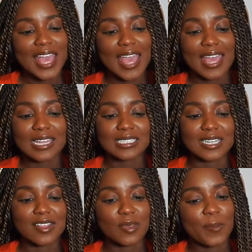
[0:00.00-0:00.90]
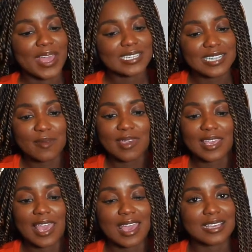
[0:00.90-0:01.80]
And the
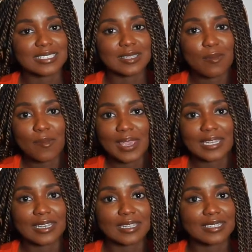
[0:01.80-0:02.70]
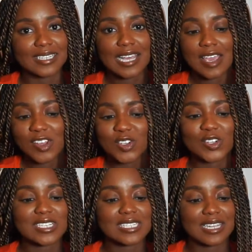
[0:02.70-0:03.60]
pandemic has made it
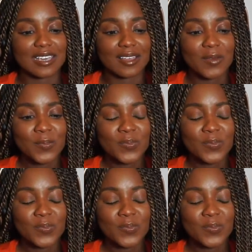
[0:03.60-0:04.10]
interesting.